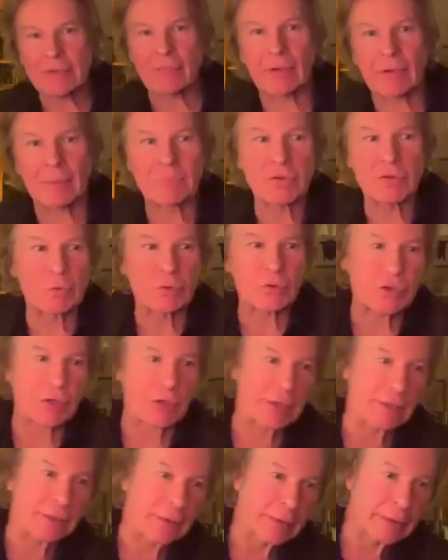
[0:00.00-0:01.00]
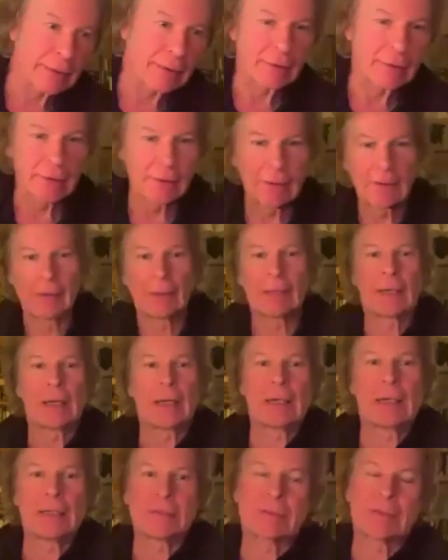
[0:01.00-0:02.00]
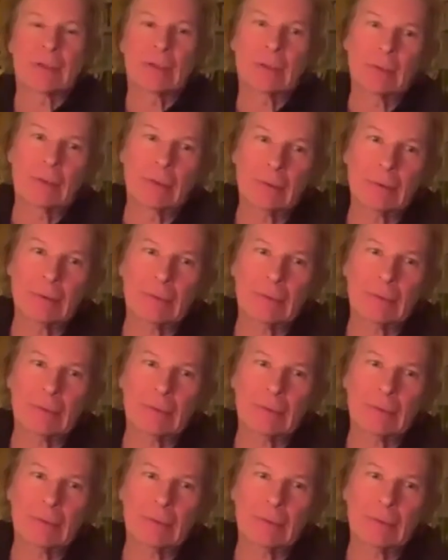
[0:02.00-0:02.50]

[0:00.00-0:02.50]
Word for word: And I'm sure Shane is, uh,